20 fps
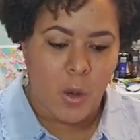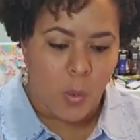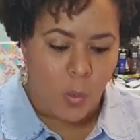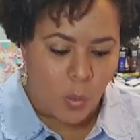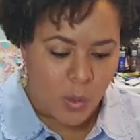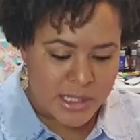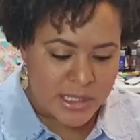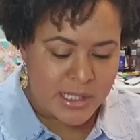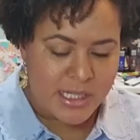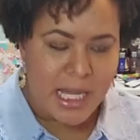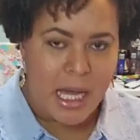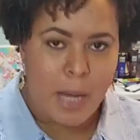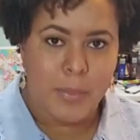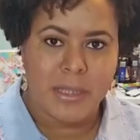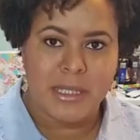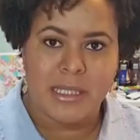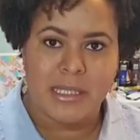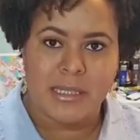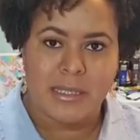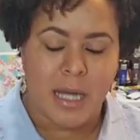what's going to
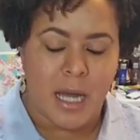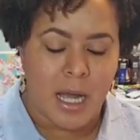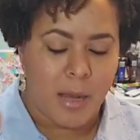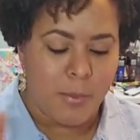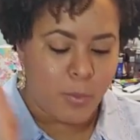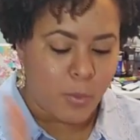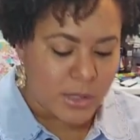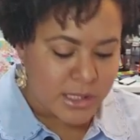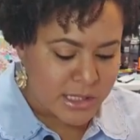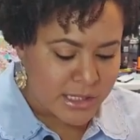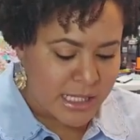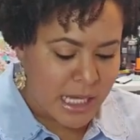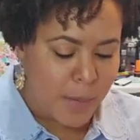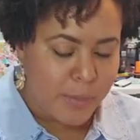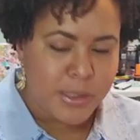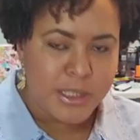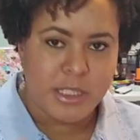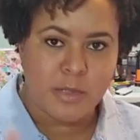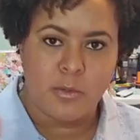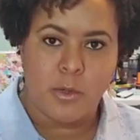happen this time, what's going to
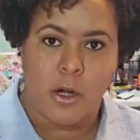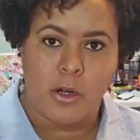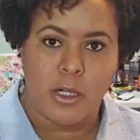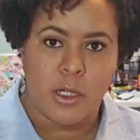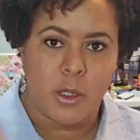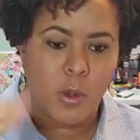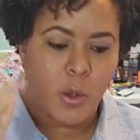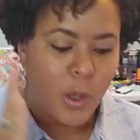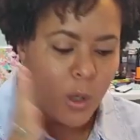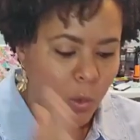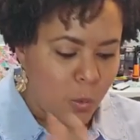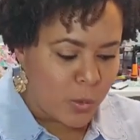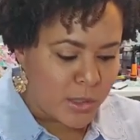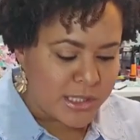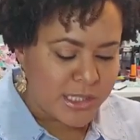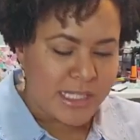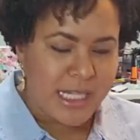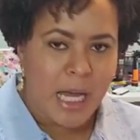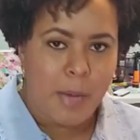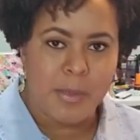happen tomorrow,
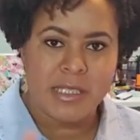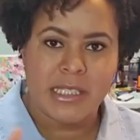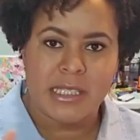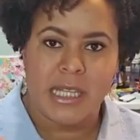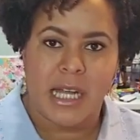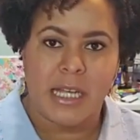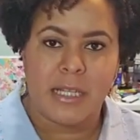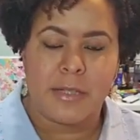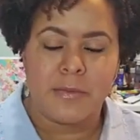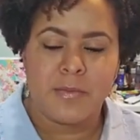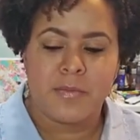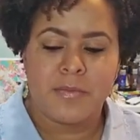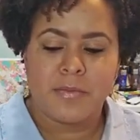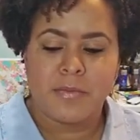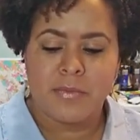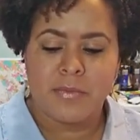what's going to happen tonight.